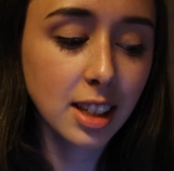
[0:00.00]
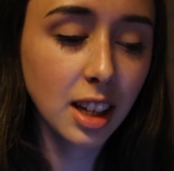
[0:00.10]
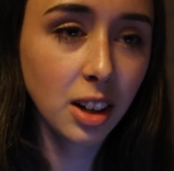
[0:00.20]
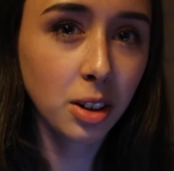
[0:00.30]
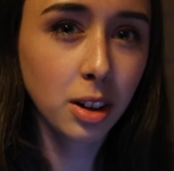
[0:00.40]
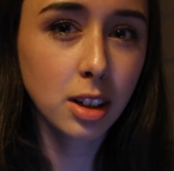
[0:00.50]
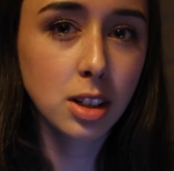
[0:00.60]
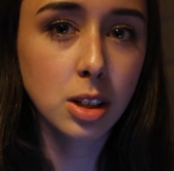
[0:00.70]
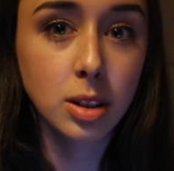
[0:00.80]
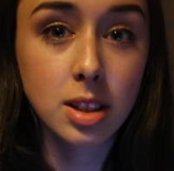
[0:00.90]
It's kind of
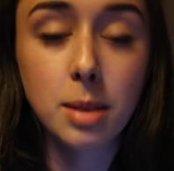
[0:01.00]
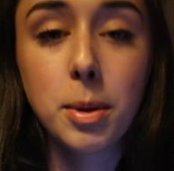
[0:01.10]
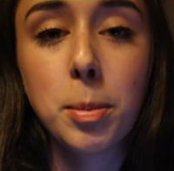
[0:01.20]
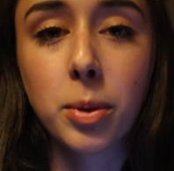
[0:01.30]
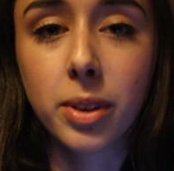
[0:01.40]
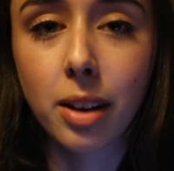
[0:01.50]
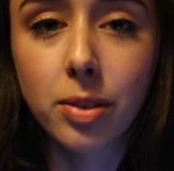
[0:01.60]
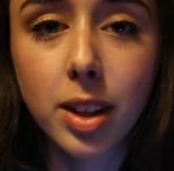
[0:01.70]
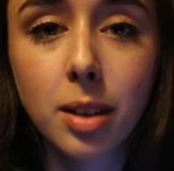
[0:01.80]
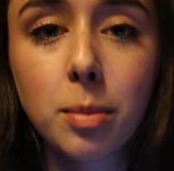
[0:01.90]
hard to see people
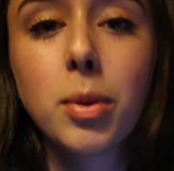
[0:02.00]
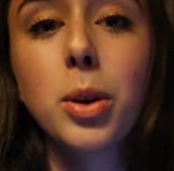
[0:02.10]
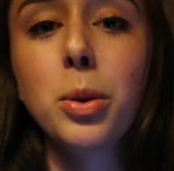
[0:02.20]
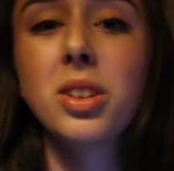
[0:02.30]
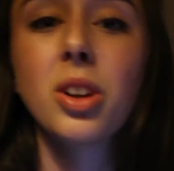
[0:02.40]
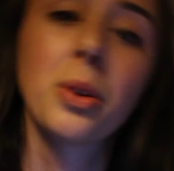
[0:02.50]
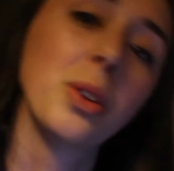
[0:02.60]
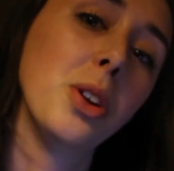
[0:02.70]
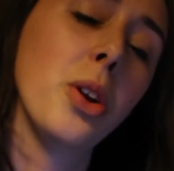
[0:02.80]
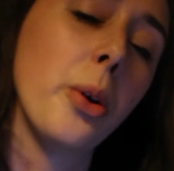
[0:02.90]
love them who
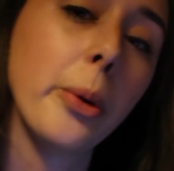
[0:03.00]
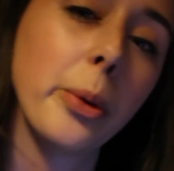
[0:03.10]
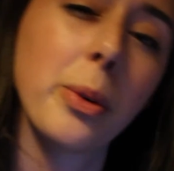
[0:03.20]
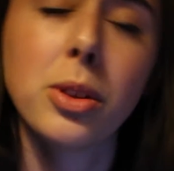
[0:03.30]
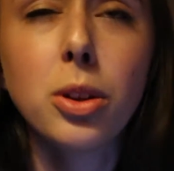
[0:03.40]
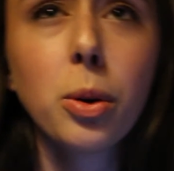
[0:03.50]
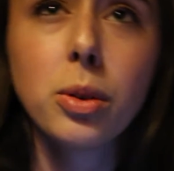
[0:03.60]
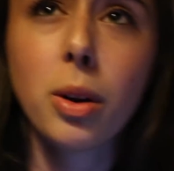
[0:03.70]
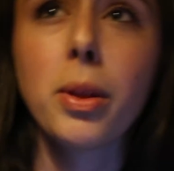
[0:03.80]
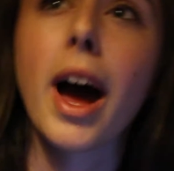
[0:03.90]
don't know
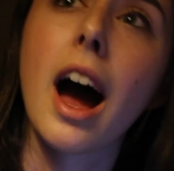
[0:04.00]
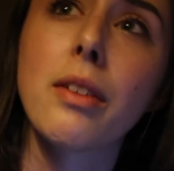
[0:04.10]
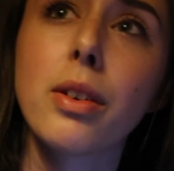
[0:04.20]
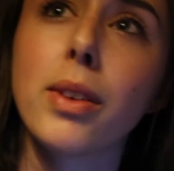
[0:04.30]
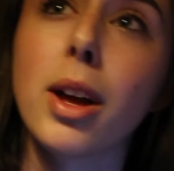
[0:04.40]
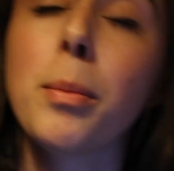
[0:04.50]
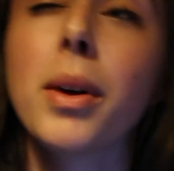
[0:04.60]
don't know the half of it.